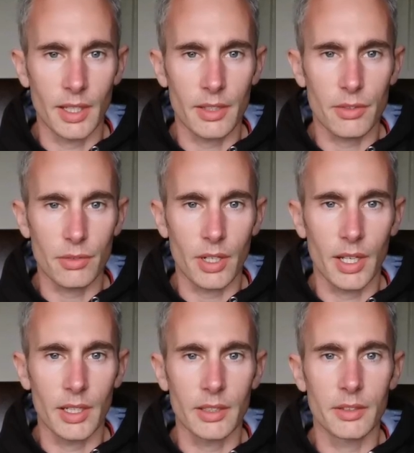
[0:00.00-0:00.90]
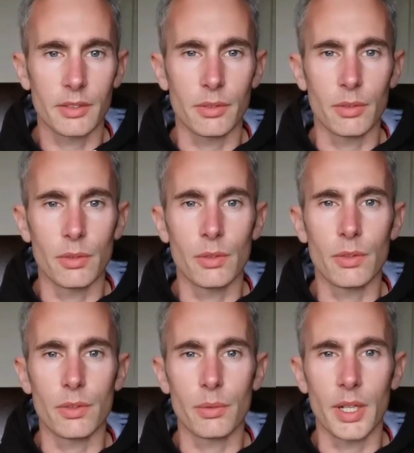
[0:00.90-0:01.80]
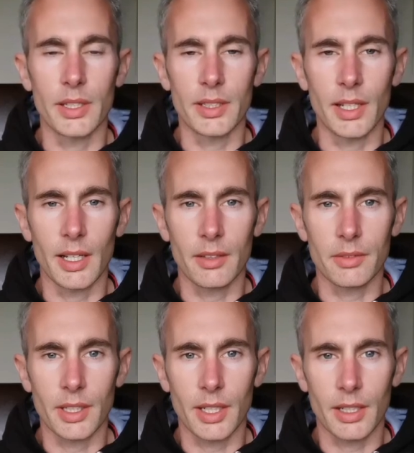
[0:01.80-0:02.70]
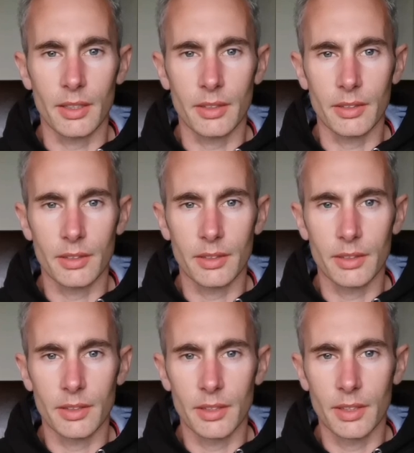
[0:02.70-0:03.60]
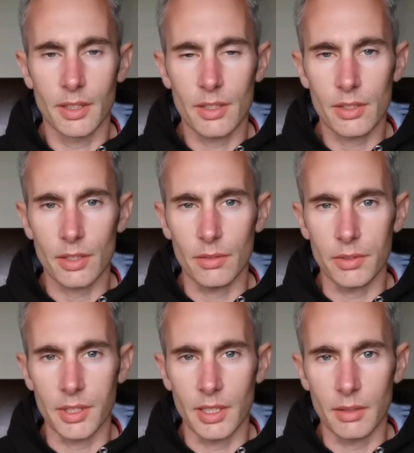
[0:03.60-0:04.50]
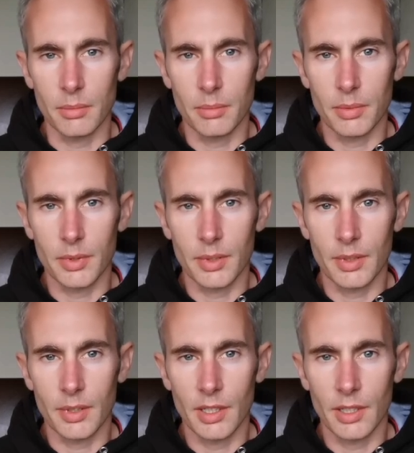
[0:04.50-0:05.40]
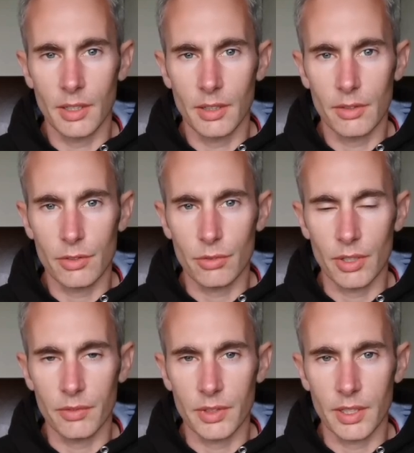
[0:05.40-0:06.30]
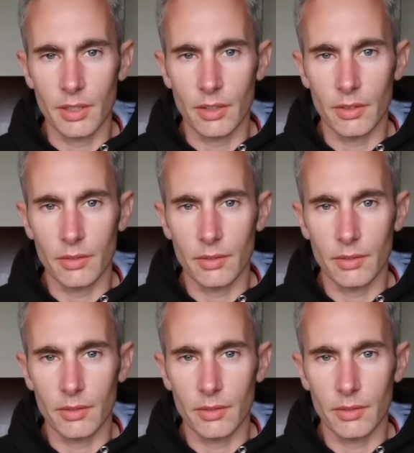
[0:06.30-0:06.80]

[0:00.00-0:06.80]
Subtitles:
That's right. All the way down now. So deep. Drifting off.